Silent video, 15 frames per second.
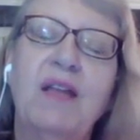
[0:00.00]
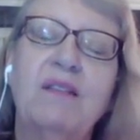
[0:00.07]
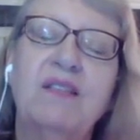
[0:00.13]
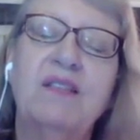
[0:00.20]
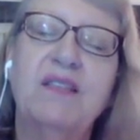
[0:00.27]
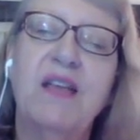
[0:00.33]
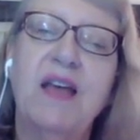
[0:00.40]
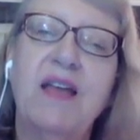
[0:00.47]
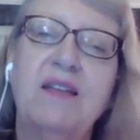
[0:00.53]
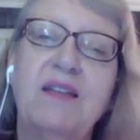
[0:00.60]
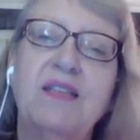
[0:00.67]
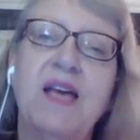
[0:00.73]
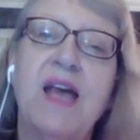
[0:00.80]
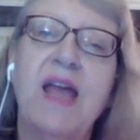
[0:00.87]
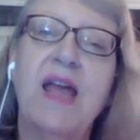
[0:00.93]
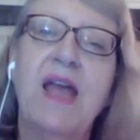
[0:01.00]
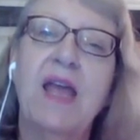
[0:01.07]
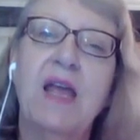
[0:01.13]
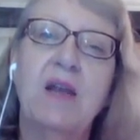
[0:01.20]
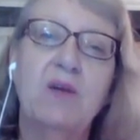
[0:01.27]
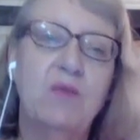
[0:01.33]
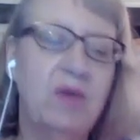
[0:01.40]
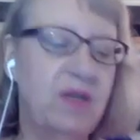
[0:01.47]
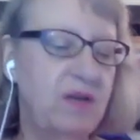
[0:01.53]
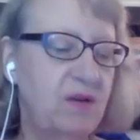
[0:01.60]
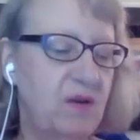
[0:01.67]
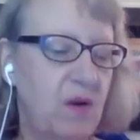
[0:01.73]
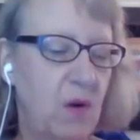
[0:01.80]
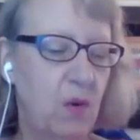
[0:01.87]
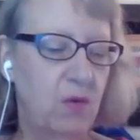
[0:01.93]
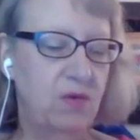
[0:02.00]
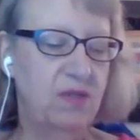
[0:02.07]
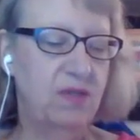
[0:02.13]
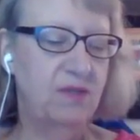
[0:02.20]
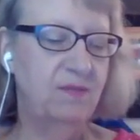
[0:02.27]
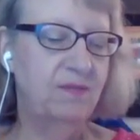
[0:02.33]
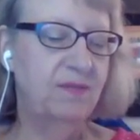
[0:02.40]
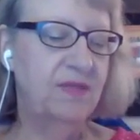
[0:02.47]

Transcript: and send a handwritten note